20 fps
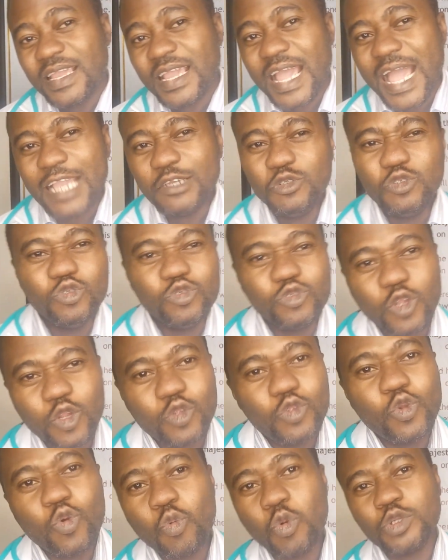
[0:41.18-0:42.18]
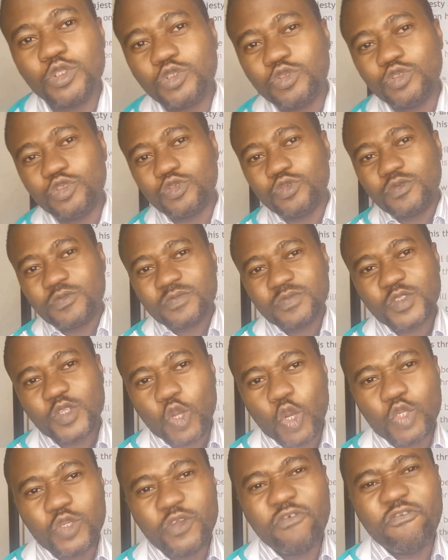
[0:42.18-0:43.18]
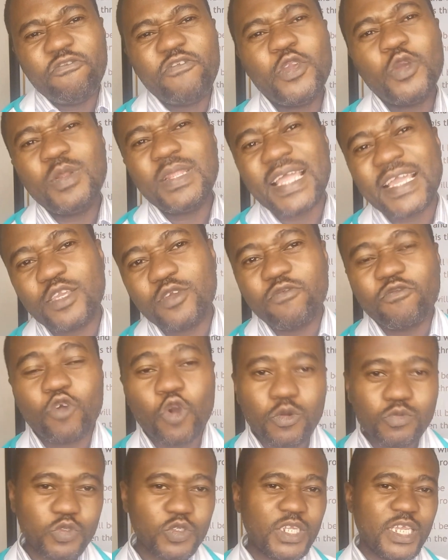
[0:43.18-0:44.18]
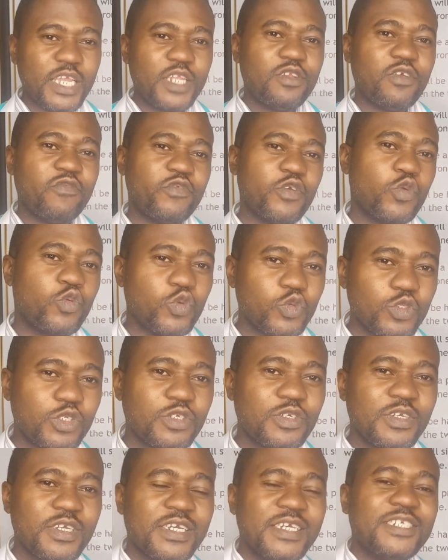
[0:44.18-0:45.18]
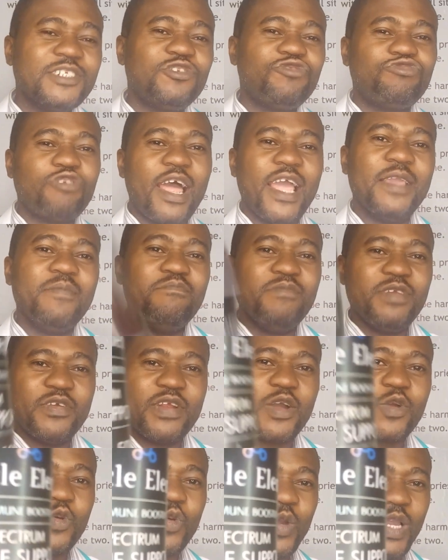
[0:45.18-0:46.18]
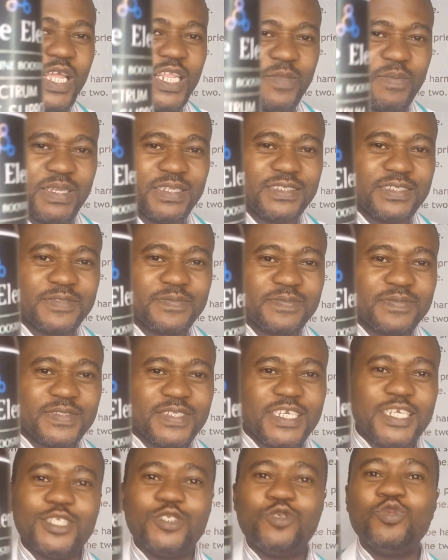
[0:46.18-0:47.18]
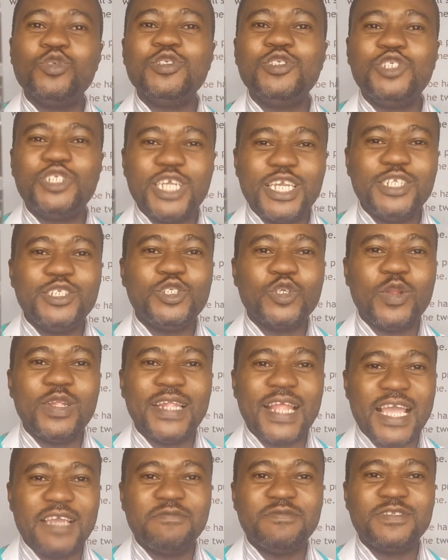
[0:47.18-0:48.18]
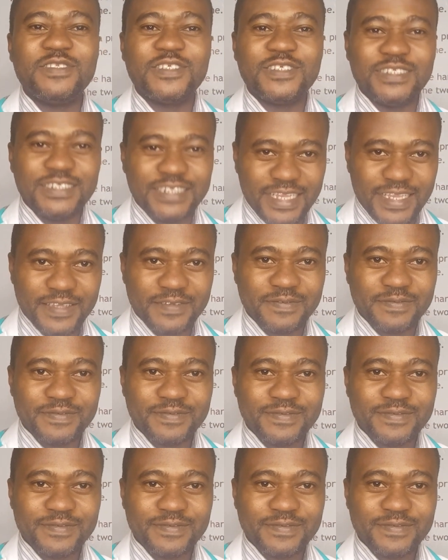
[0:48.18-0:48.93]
and you do not know what to do, or you feel like you've come to the end of your road, try Miracle Element. It will change your life today.